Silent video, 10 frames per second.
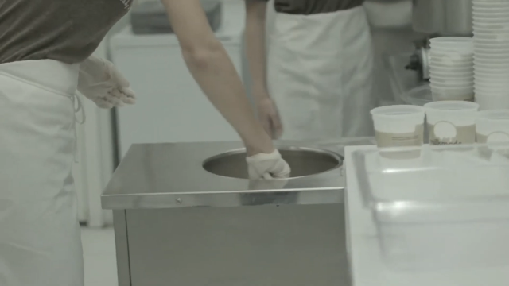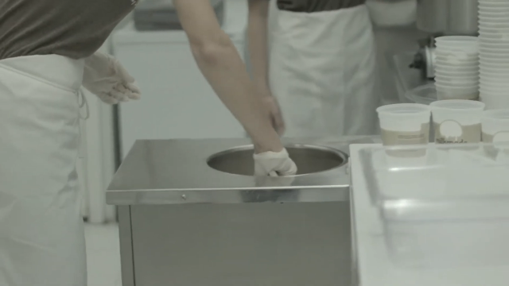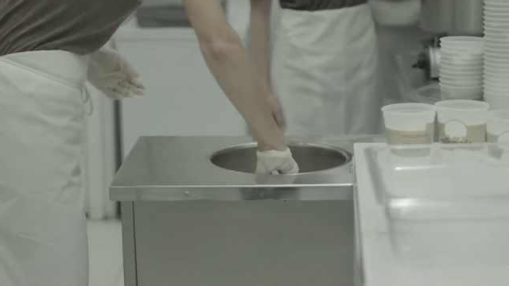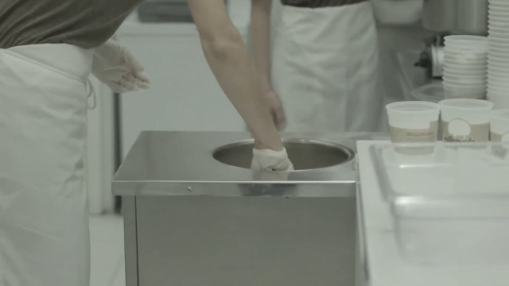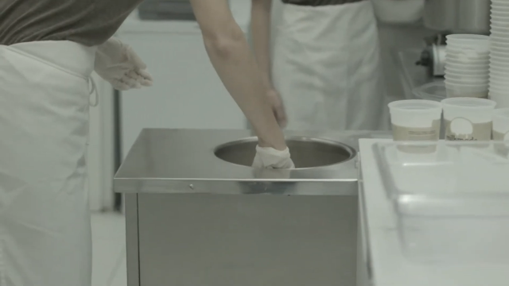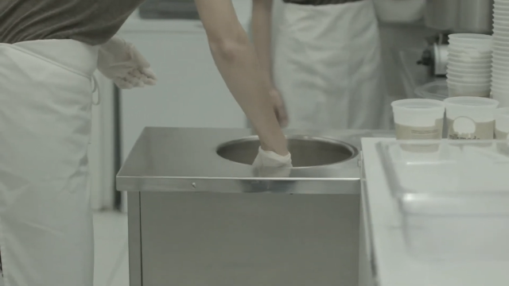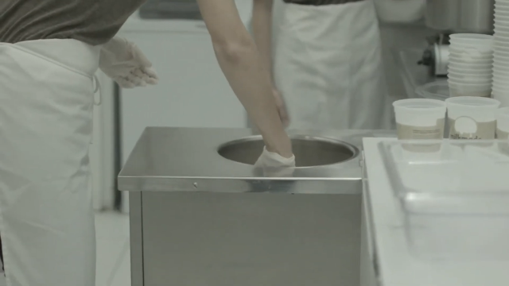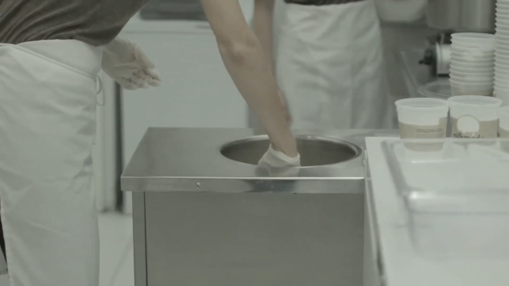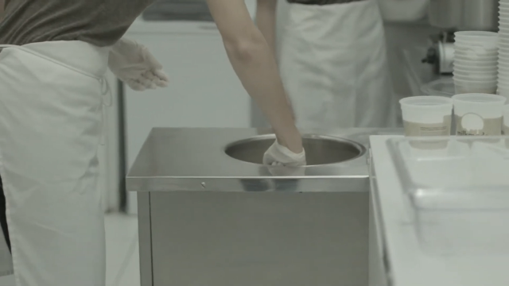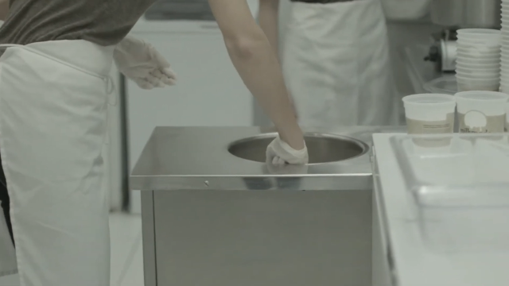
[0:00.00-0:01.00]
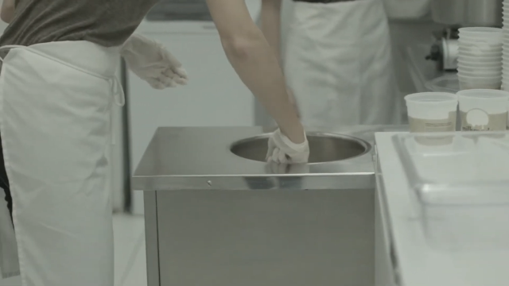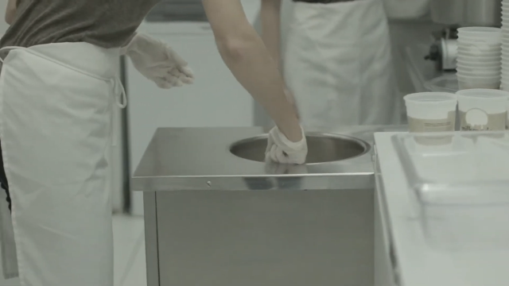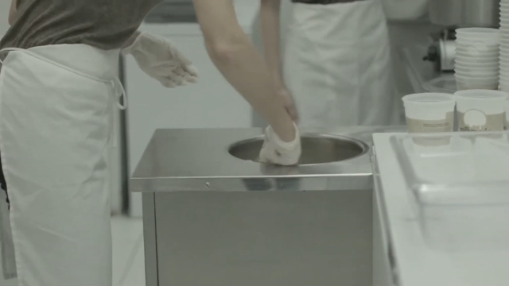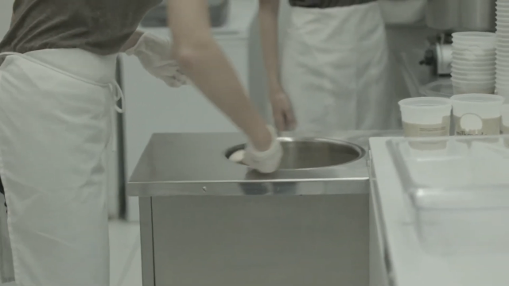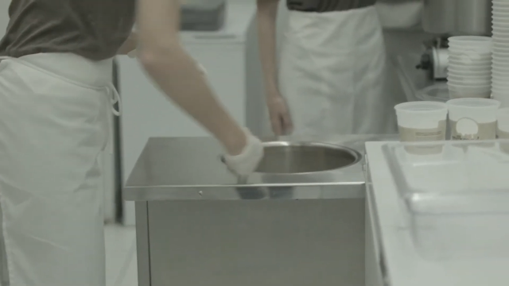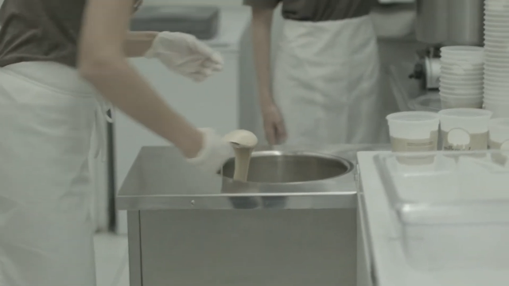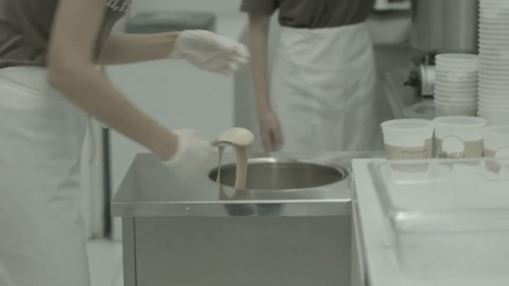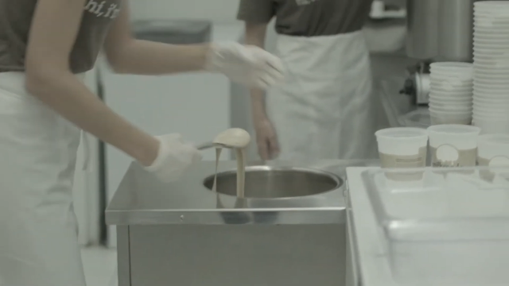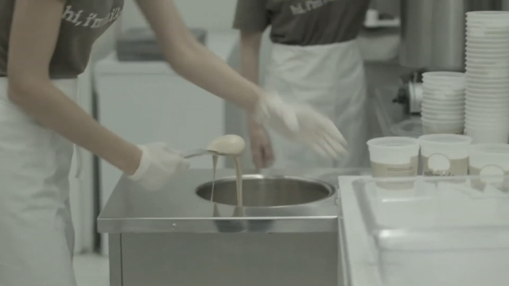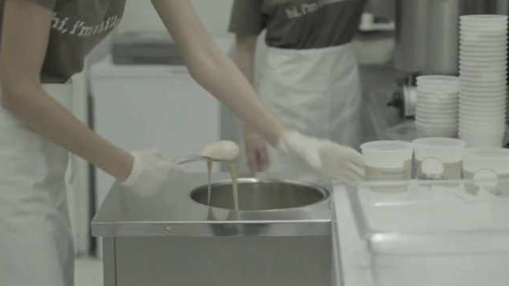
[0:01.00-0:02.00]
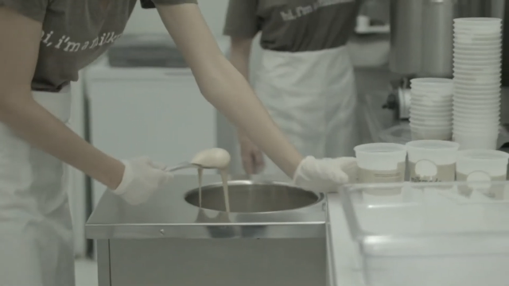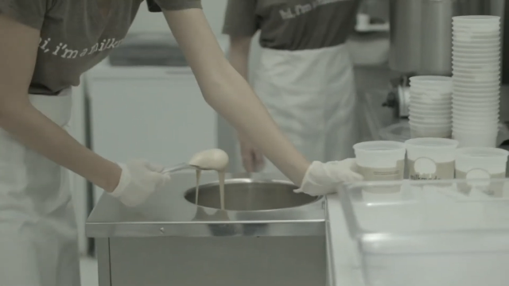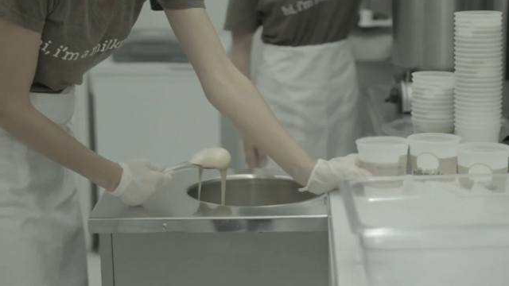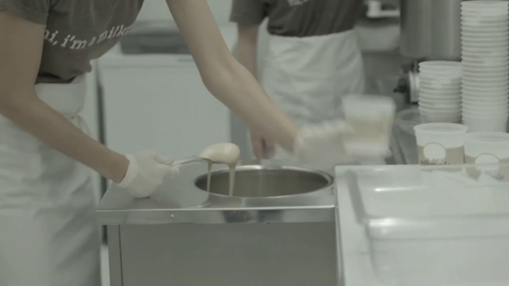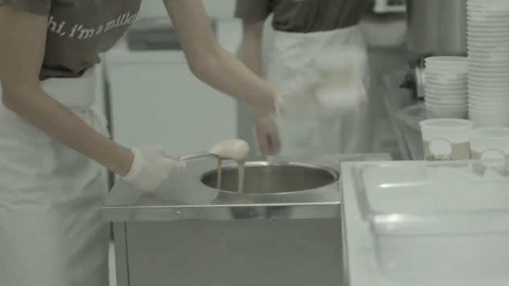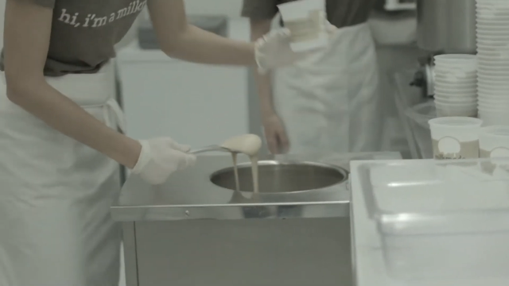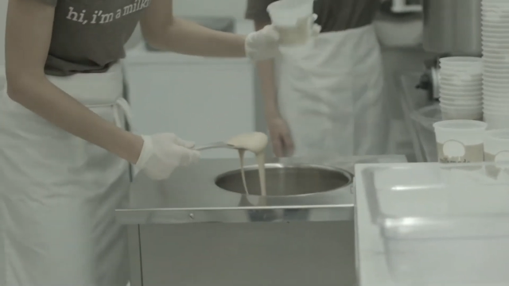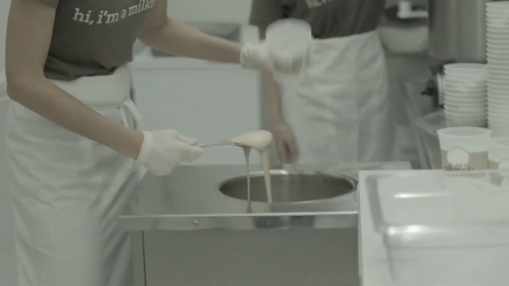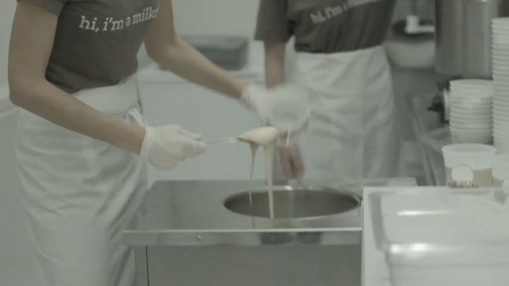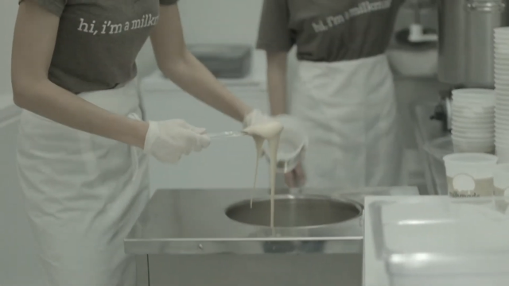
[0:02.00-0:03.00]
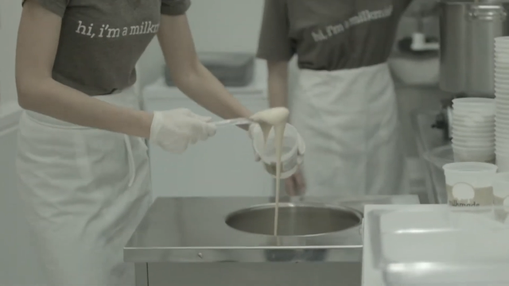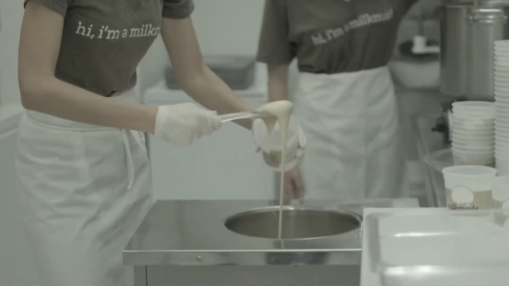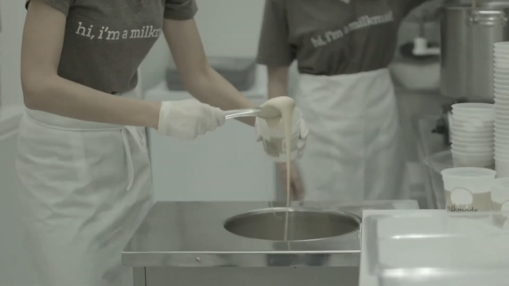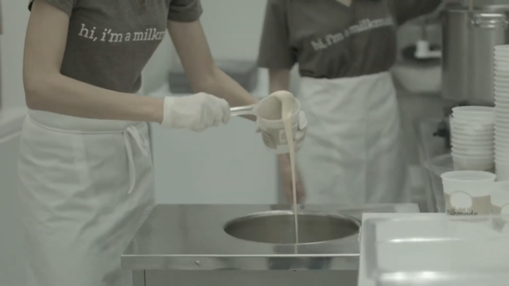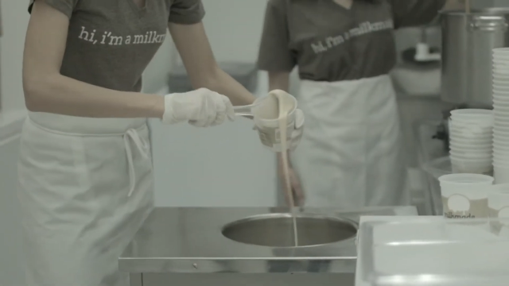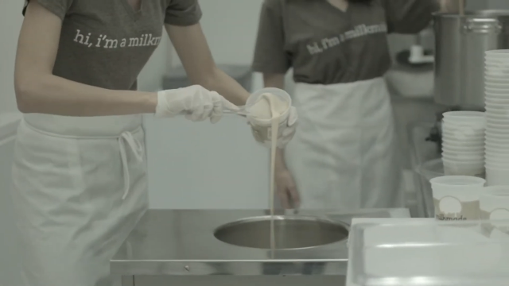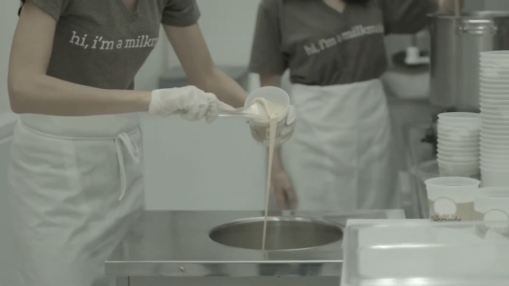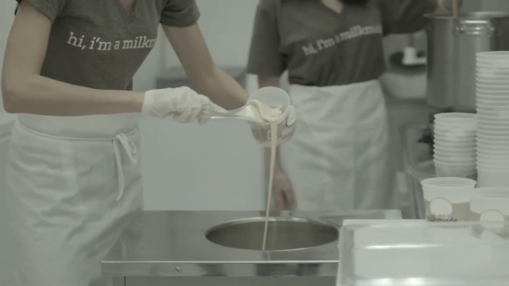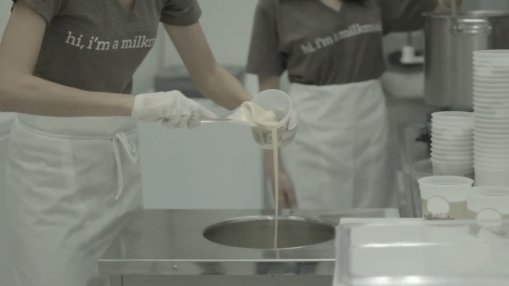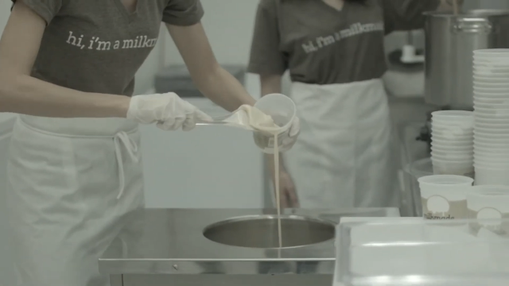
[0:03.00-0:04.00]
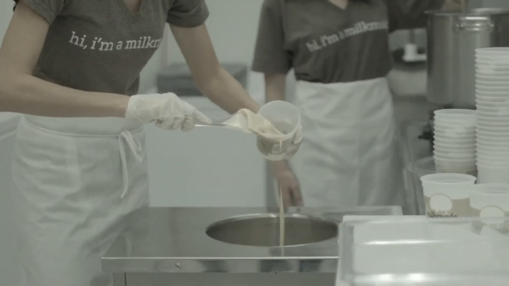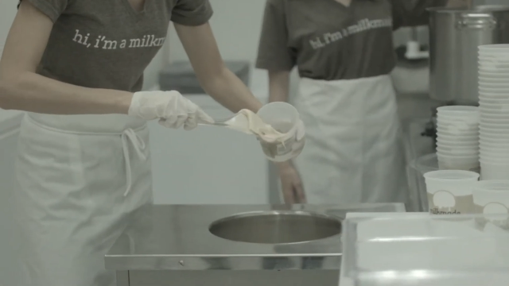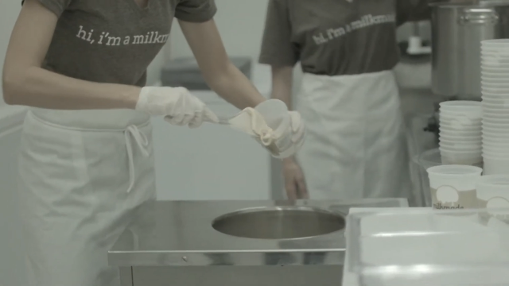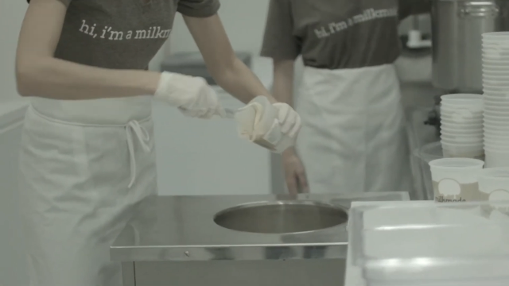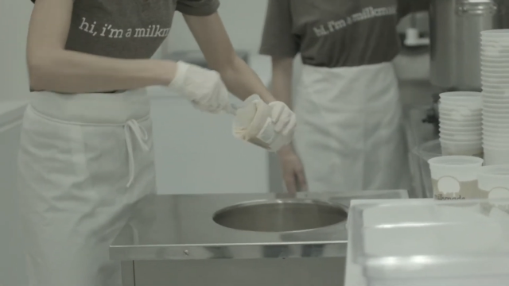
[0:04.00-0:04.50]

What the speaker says: [unreadable: no face in view]